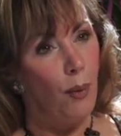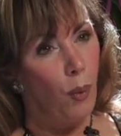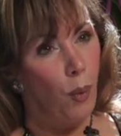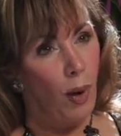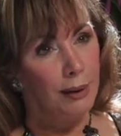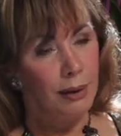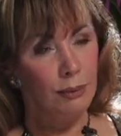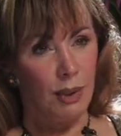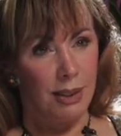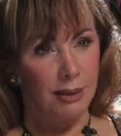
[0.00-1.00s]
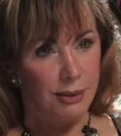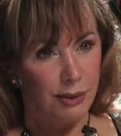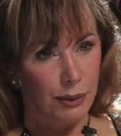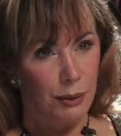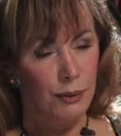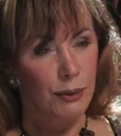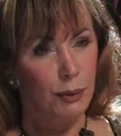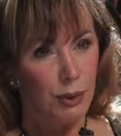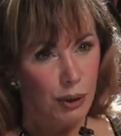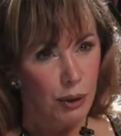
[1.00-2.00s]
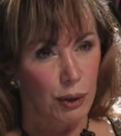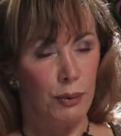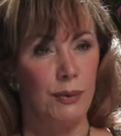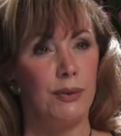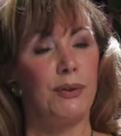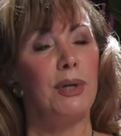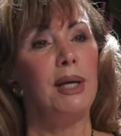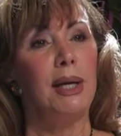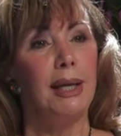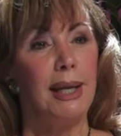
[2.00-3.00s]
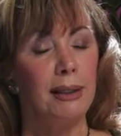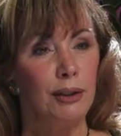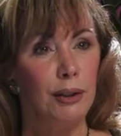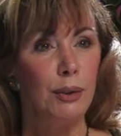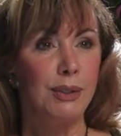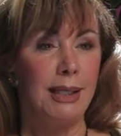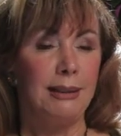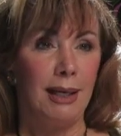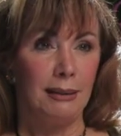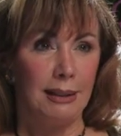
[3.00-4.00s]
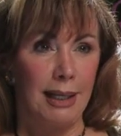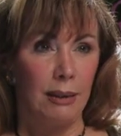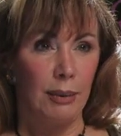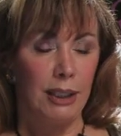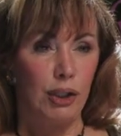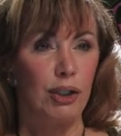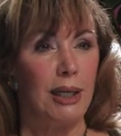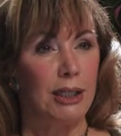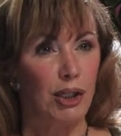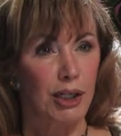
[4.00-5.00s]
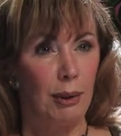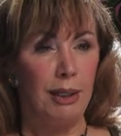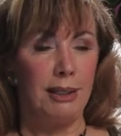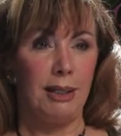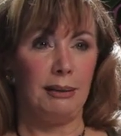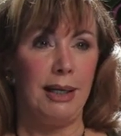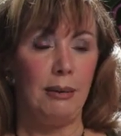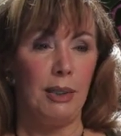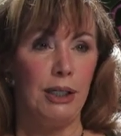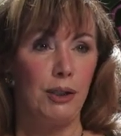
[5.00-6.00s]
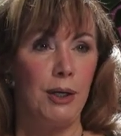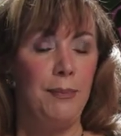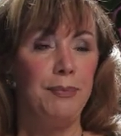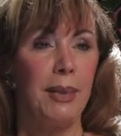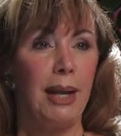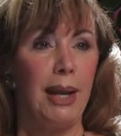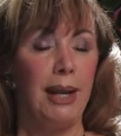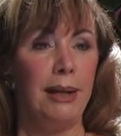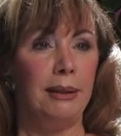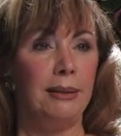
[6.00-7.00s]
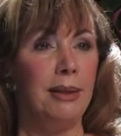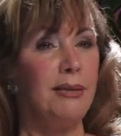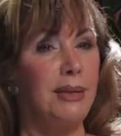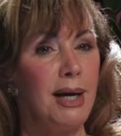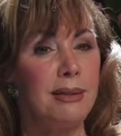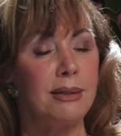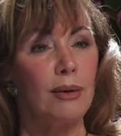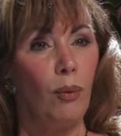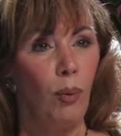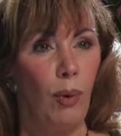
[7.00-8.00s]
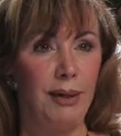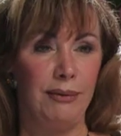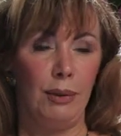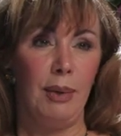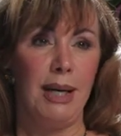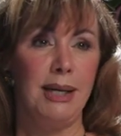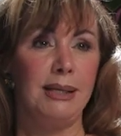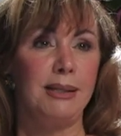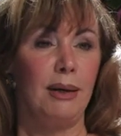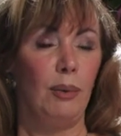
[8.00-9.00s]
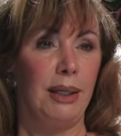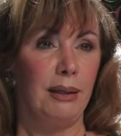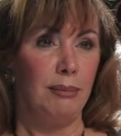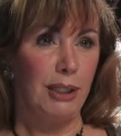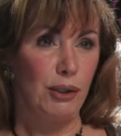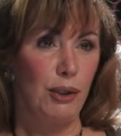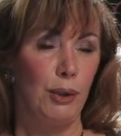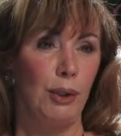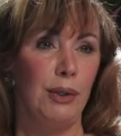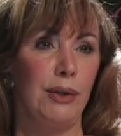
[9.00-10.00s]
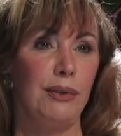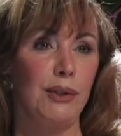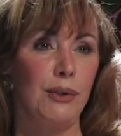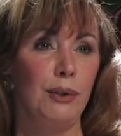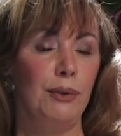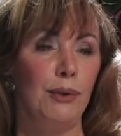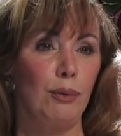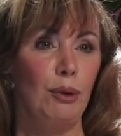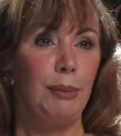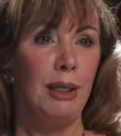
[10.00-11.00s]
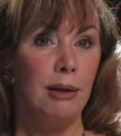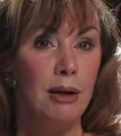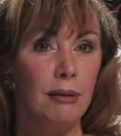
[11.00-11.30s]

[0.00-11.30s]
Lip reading: one-on-one, student with students, in using that language and sharing that language. And that's one of the ways that we can be assured that students will be